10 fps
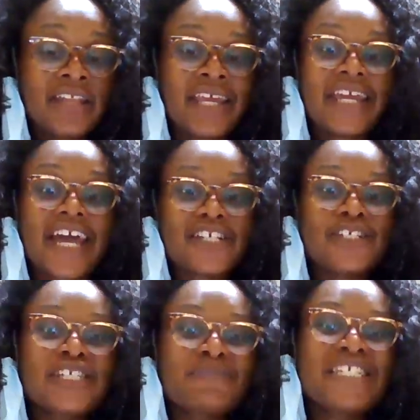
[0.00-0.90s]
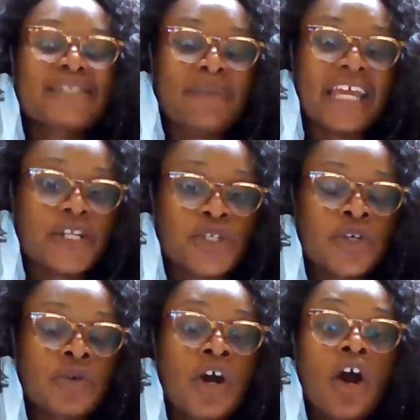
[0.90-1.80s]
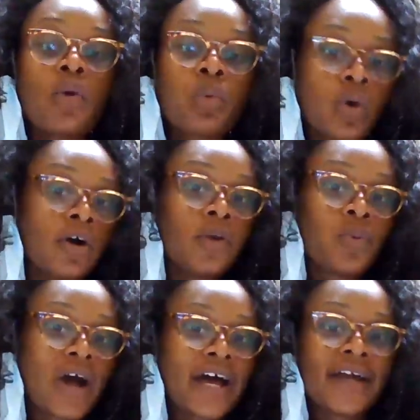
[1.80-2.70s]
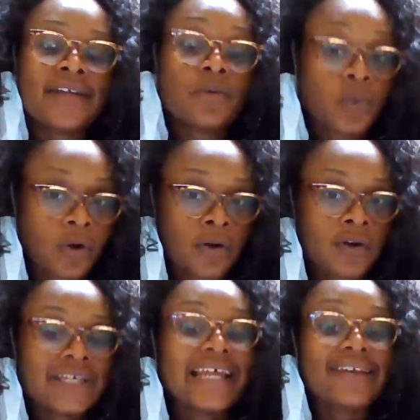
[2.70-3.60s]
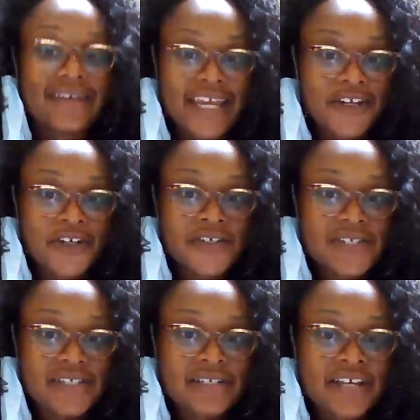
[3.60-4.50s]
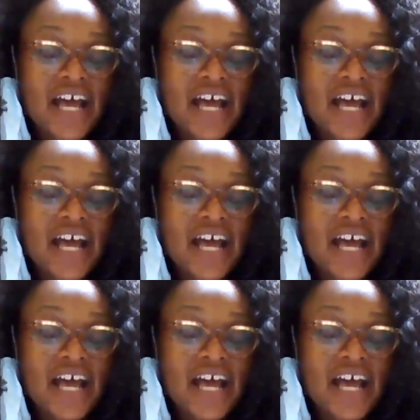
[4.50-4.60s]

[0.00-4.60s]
They can actually be speaking to worldwide world leaders